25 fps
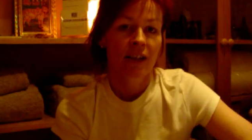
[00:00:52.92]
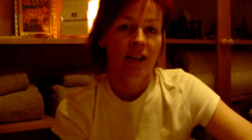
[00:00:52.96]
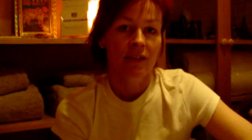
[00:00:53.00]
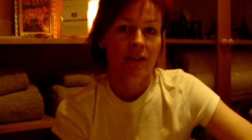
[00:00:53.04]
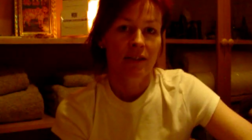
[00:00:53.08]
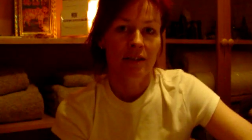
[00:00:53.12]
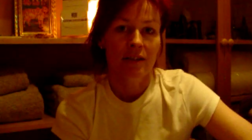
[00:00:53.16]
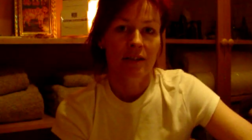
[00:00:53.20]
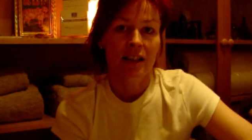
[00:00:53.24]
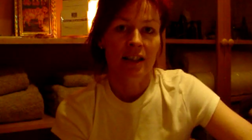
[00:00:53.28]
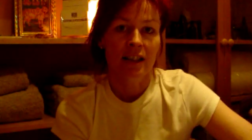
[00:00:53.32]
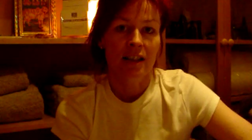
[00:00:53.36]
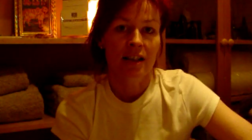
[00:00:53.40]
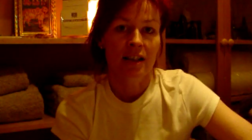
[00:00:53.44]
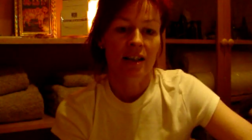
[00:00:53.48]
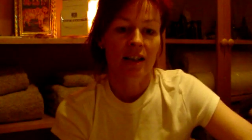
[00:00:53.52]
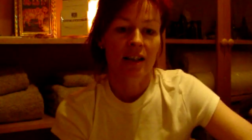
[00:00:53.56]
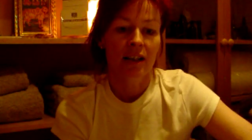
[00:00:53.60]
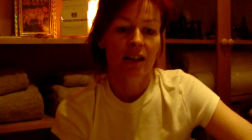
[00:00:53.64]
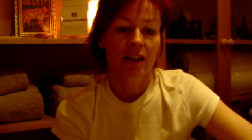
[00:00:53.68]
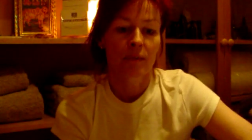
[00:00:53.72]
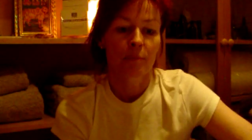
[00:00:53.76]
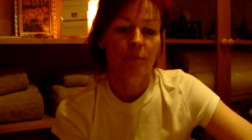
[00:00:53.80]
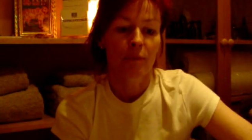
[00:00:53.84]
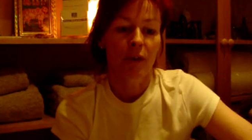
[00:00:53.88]
that is
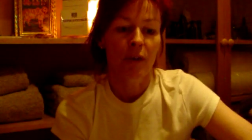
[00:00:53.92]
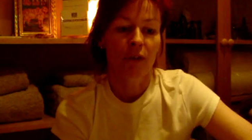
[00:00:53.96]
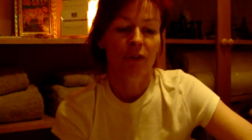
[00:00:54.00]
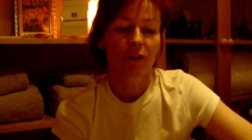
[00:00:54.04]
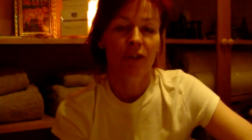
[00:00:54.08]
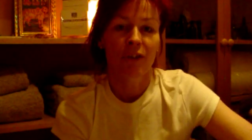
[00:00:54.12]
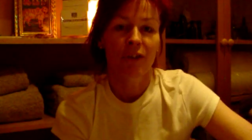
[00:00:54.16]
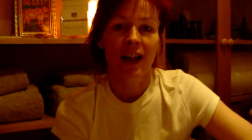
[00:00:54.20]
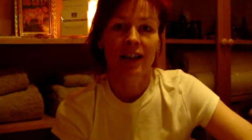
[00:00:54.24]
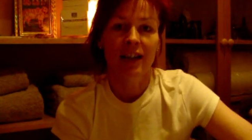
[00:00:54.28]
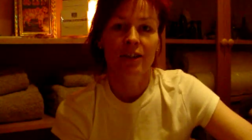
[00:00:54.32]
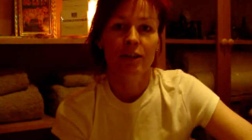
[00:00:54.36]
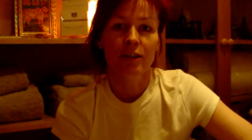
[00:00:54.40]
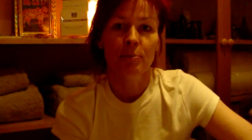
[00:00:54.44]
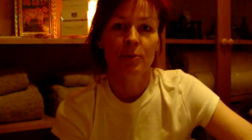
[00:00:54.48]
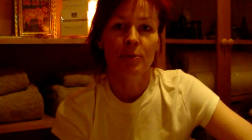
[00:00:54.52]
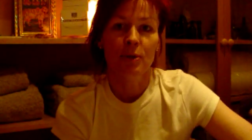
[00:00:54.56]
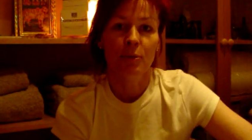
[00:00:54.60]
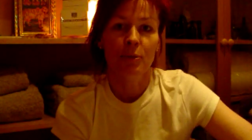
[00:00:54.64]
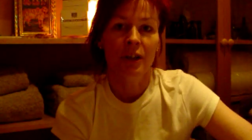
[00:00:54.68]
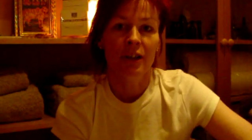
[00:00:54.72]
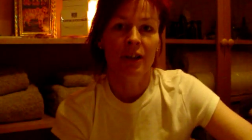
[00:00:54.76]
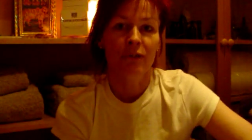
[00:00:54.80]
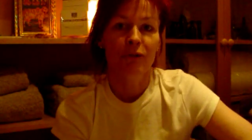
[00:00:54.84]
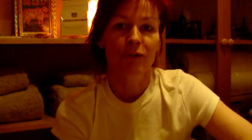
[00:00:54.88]
um, of a value
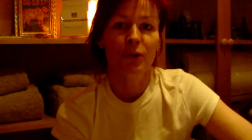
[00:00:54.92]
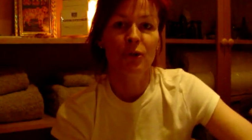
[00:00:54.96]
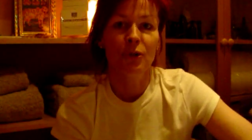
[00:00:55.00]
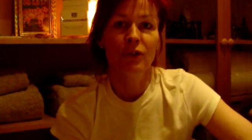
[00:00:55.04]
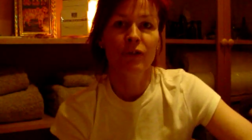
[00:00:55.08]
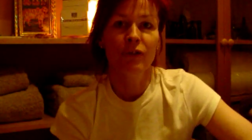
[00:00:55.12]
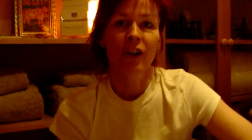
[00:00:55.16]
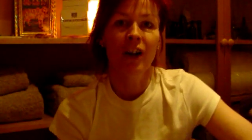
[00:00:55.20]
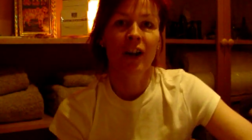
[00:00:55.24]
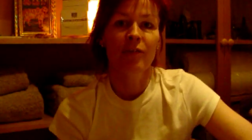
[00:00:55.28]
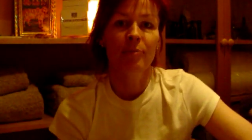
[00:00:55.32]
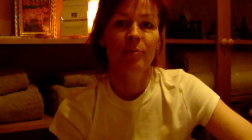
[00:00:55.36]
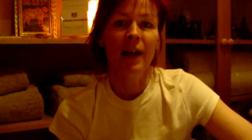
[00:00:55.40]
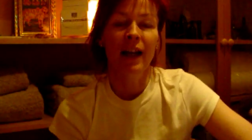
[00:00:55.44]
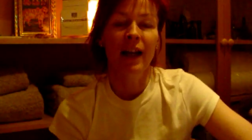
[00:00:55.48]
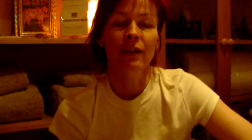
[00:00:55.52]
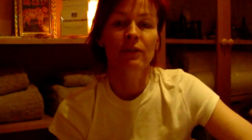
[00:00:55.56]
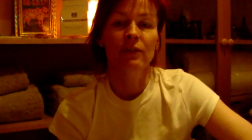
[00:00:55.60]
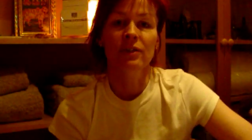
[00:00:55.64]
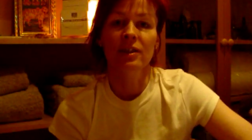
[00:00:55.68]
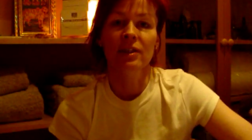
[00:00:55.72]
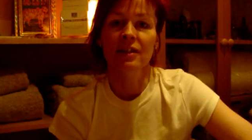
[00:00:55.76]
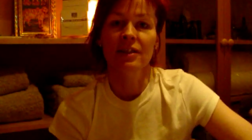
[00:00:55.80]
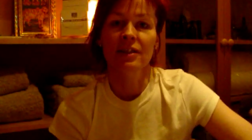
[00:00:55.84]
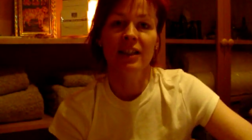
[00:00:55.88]
between
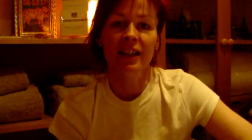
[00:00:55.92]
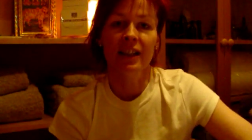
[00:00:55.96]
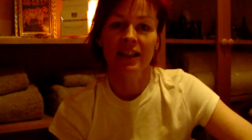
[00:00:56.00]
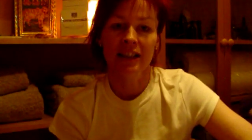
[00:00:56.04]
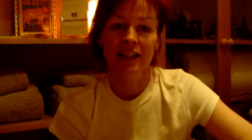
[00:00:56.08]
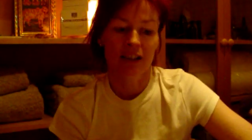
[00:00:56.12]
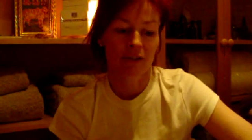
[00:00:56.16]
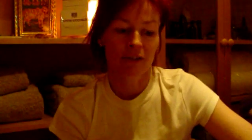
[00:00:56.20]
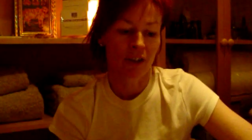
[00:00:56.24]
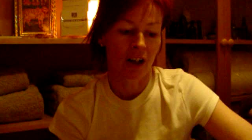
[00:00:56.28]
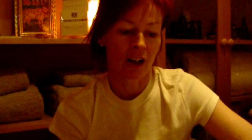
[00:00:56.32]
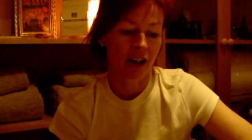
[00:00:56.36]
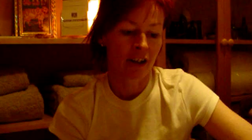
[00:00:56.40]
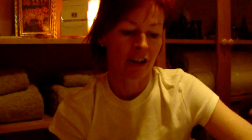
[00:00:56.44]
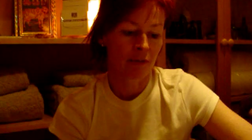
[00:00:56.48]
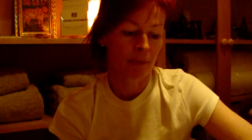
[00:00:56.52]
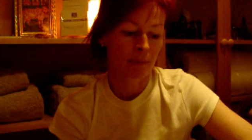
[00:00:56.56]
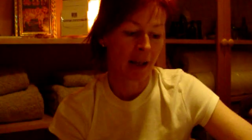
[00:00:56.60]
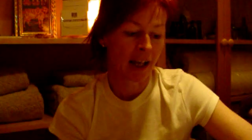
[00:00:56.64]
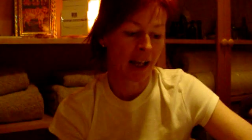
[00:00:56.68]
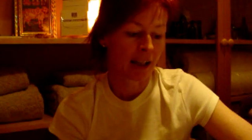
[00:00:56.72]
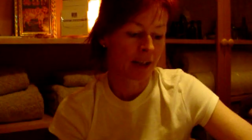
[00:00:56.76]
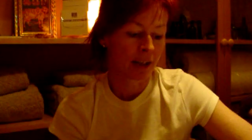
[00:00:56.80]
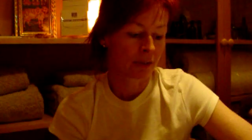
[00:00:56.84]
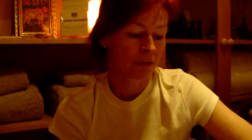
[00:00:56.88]
£45 and
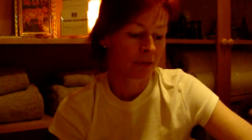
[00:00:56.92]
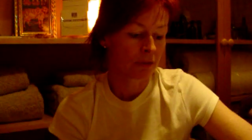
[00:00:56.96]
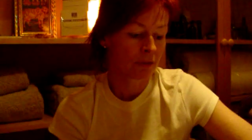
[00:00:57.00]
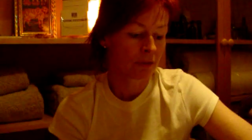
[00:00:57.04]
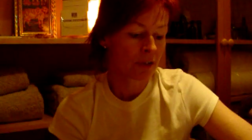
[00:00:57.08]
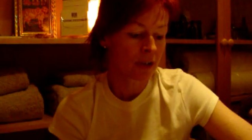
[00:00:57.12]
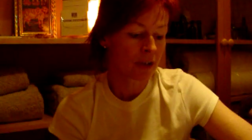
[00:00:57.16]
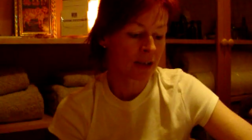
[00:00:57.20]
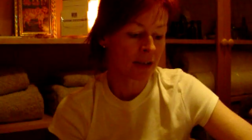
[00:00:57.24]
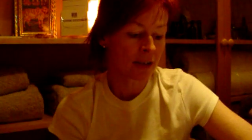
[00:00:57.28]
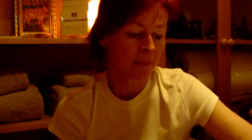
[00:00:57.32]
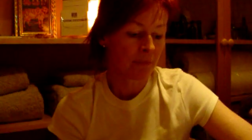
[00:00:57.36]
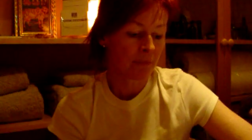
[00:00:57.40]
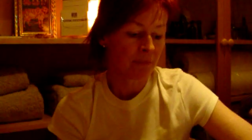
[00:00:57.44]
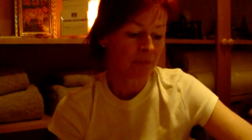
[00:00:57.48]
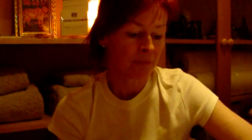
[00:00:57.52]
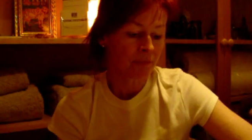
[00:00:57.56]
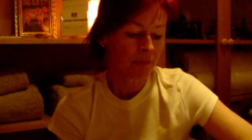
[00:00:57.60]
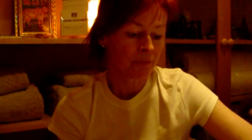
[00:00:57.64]
£65